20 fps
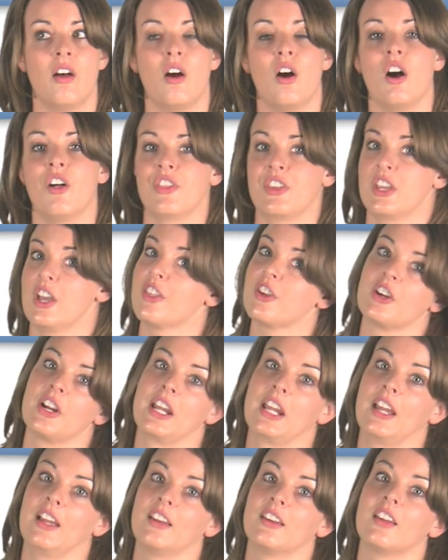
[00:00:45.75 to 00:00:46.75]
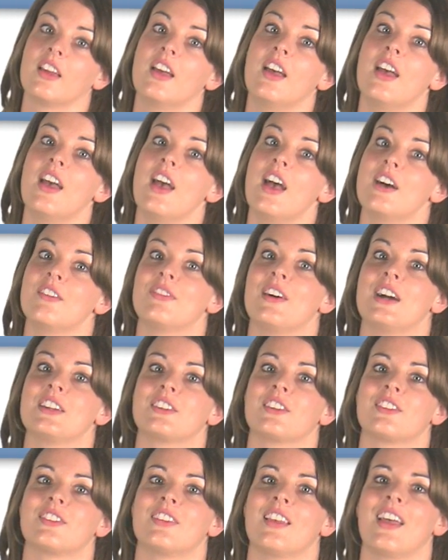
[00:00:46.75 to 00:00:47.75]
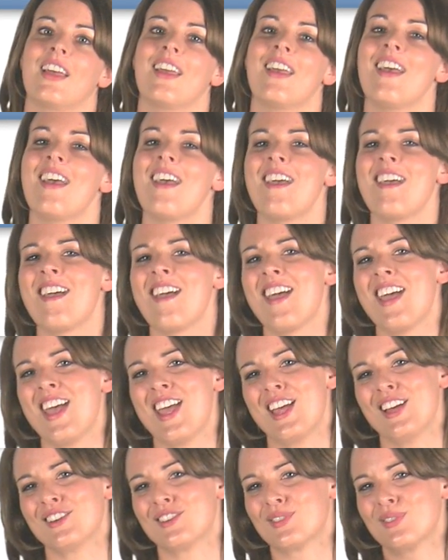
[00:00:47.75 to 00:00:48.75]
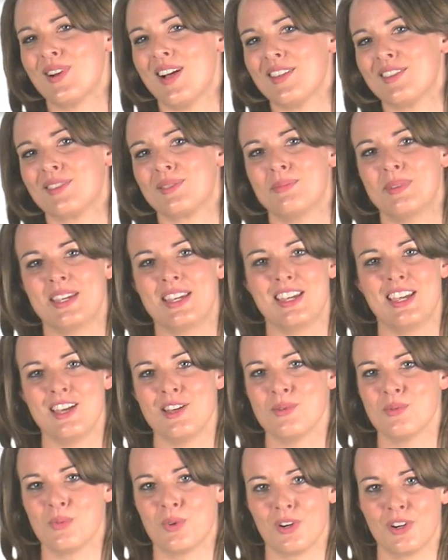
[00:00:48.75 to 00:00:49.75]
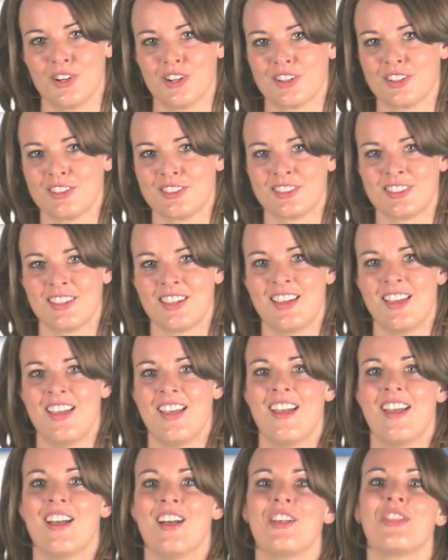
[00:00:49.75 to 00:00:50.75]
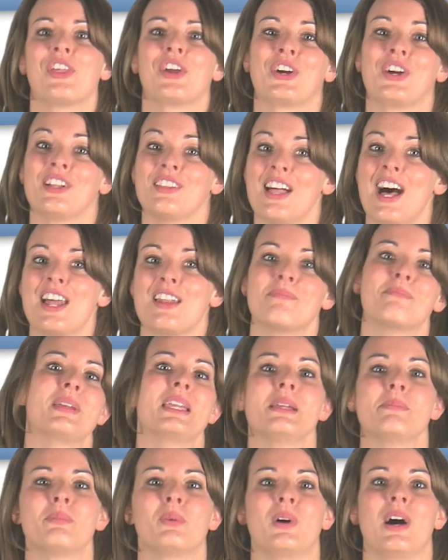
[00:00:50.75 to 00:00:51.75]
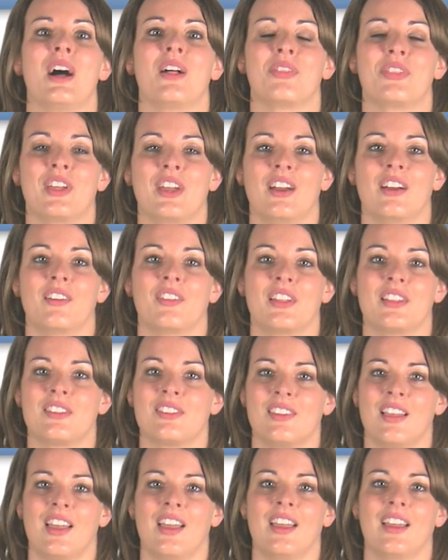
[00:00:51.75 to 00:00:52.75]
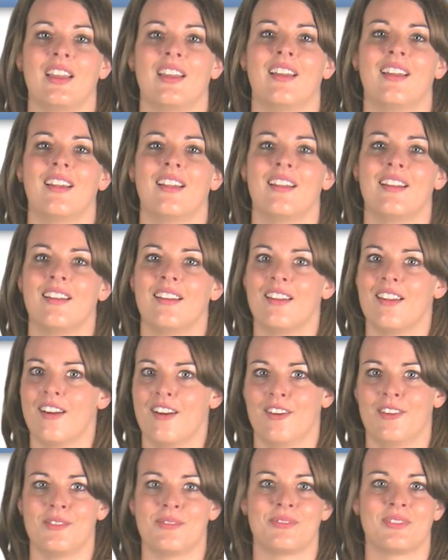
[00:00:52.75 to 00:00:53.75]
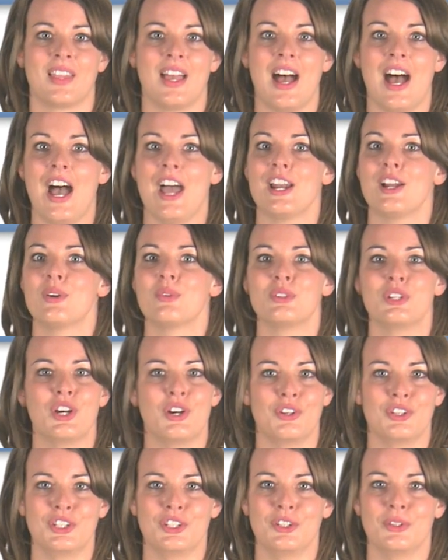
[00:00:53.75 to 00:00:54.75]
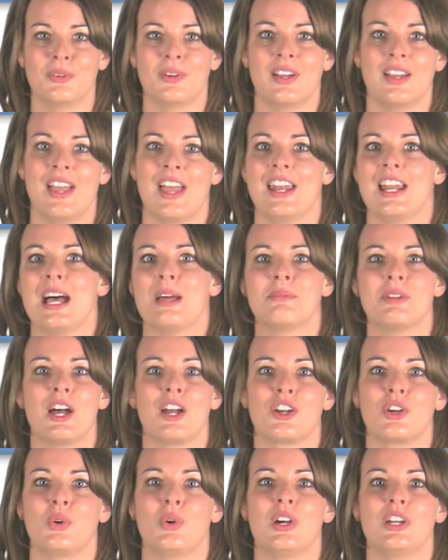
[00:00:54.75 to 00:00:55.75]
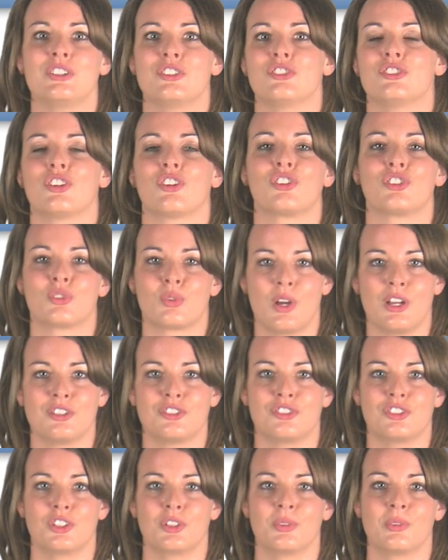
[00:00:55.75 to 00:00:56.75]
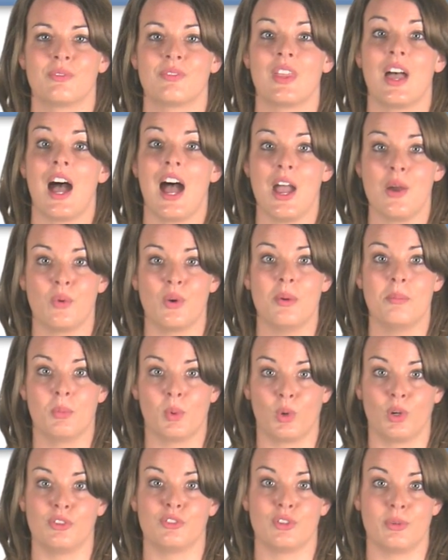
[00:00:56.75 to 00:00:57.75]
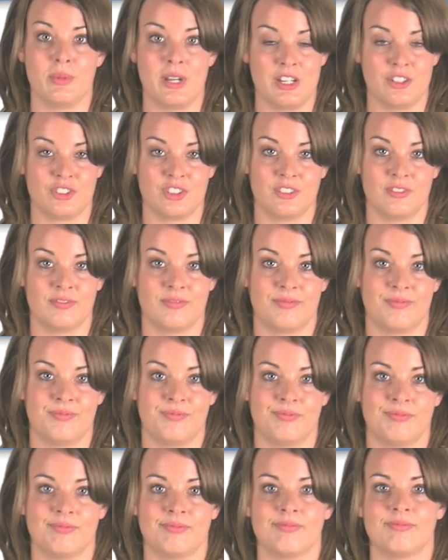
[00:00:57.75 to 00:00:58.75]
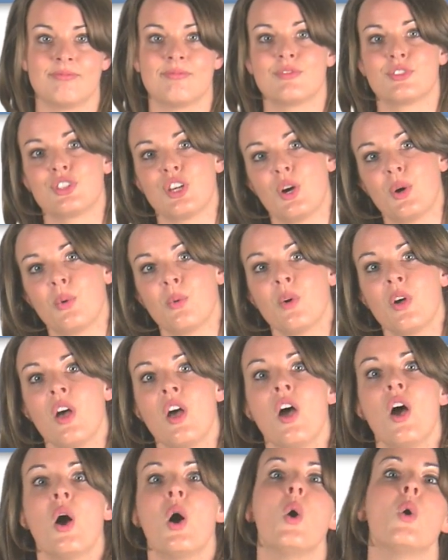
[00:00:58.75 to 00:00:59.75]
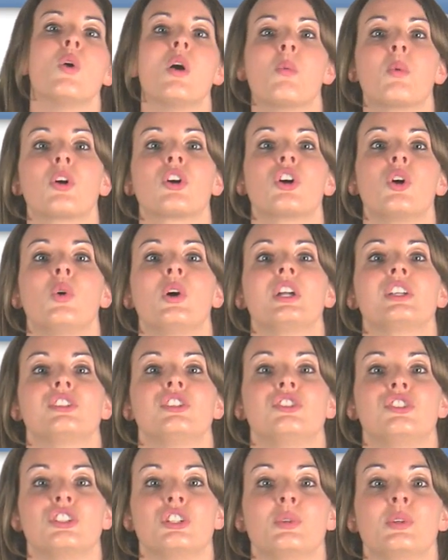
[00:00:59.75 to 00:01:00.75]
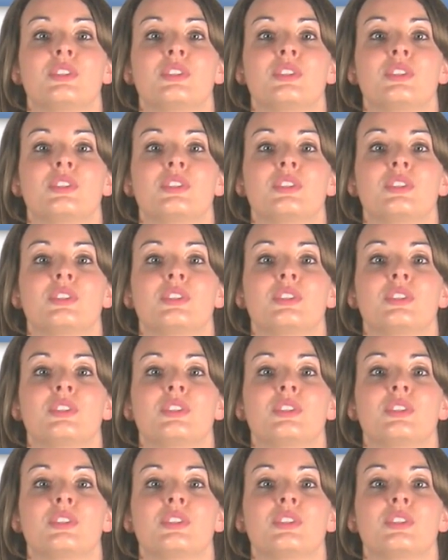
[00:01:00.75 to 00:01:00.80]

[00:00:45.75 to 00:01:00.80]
On the other hand, if I just say, hey, trust me, it works, there are a lot of people out there that say, no, I don't know you, and I'm not going to just trust you. I want more information. So, what we're going to do